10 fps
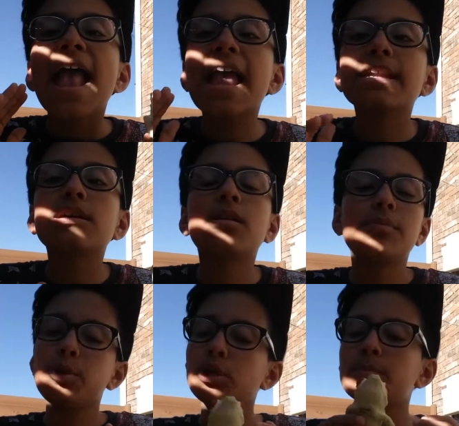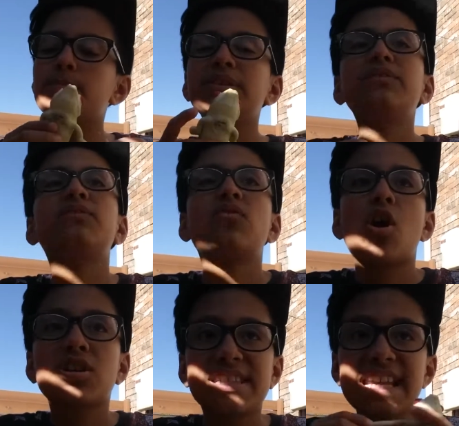And you can put the
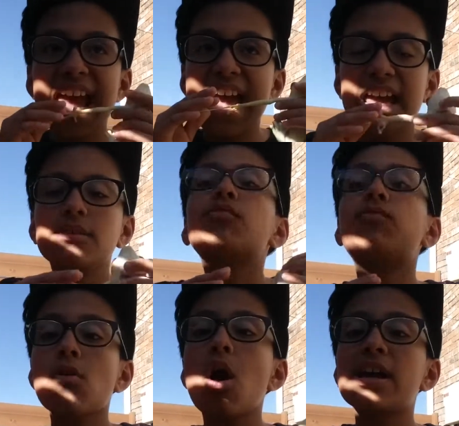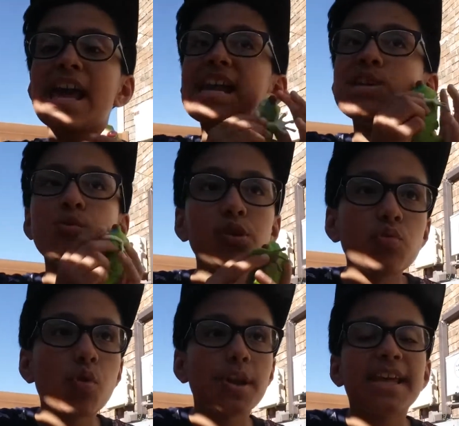frog anywhere
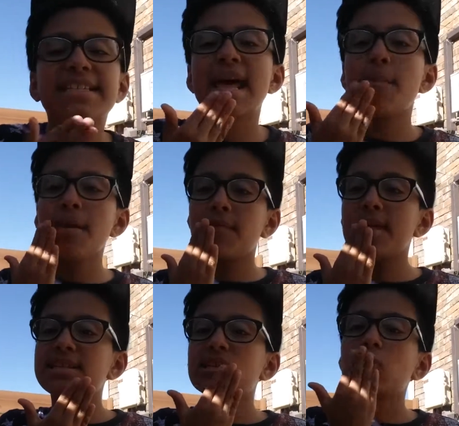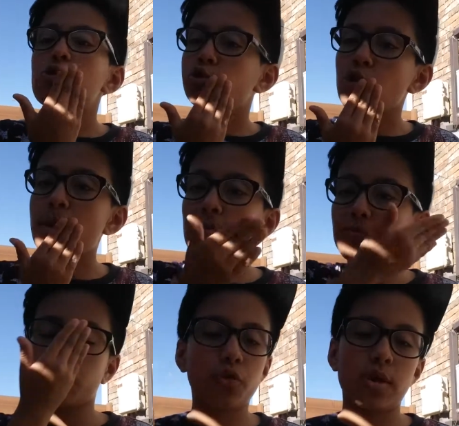you want, except if it's close to your
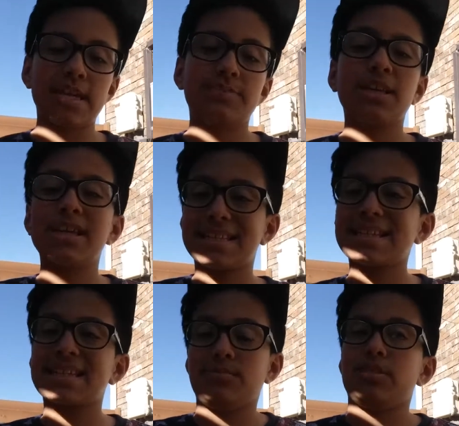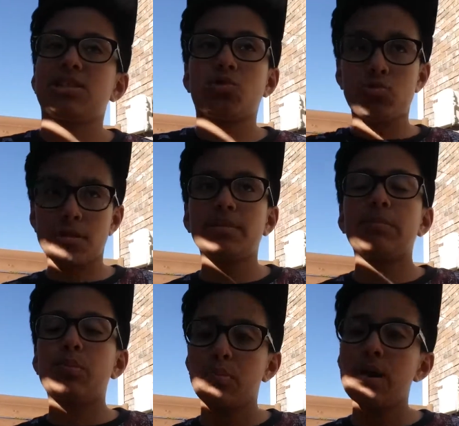mouth or your eyes, because it can be
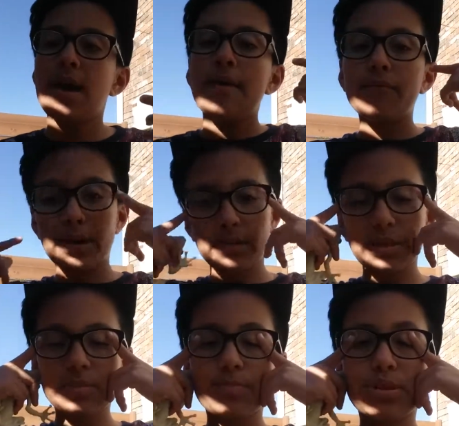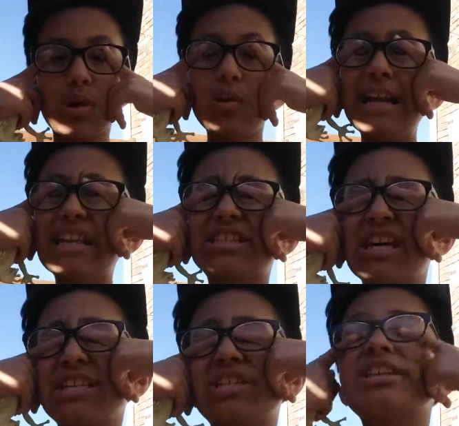extremely venomous. But don't let it
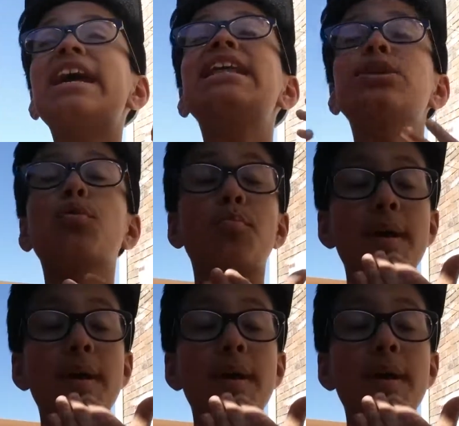get in your